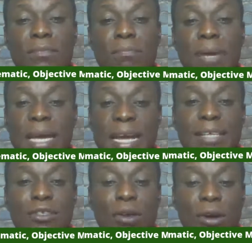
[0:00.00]

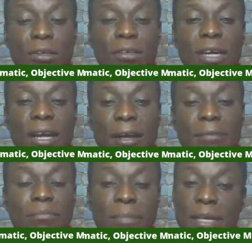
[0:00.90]
based on
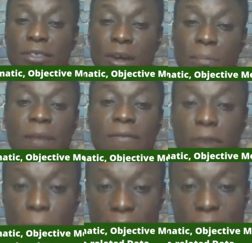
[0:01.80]
it's not
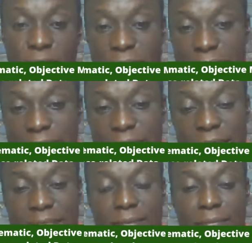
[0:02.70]
performance related.